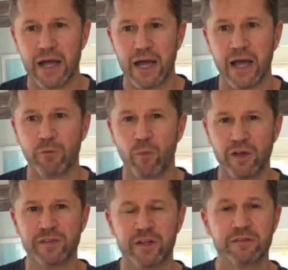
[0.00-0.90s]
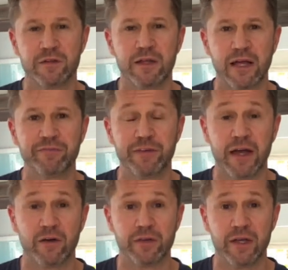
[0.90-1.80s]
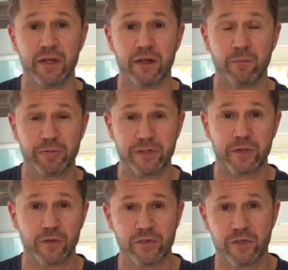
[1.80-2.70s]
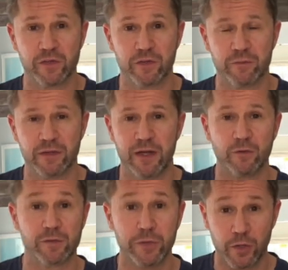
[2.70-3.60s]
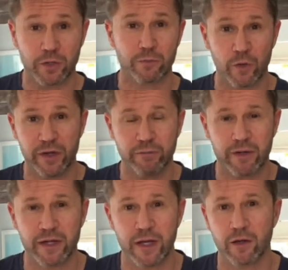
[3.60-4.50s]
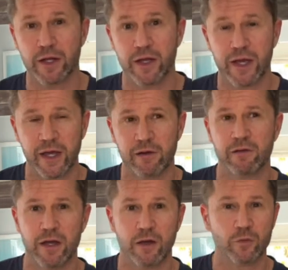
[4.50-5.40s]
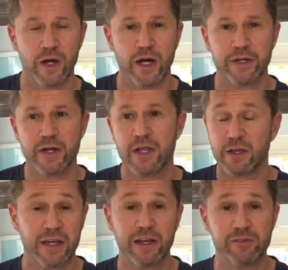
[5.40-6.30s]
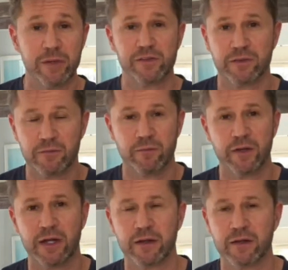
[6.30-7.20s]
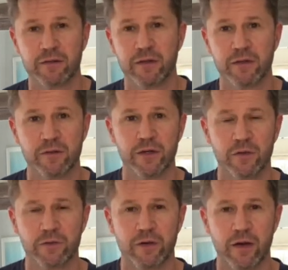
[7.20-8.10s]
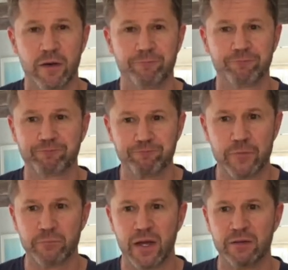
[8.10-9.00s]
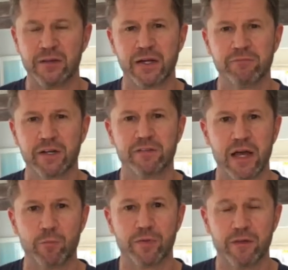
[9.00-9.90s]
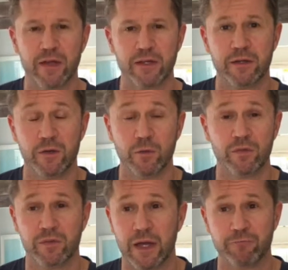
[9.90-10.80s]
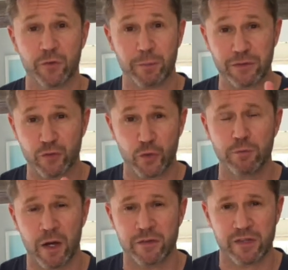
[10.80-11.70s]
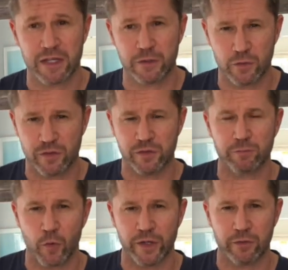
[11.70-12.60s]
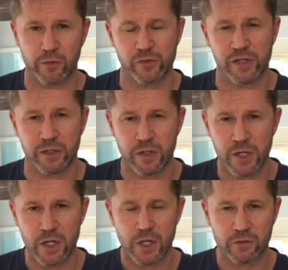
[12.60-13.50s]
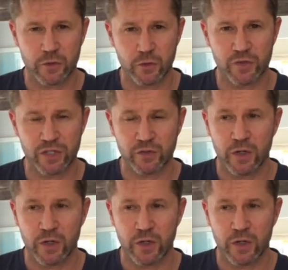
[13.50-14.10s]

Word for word: it wasn't until I found a particular system, and that was Miracle Morning by Hale Elrod. Guy's amazing. I'm not going to, you know, I'm not even going to downplay that. He was, for about 2 months, I used his morning routine to just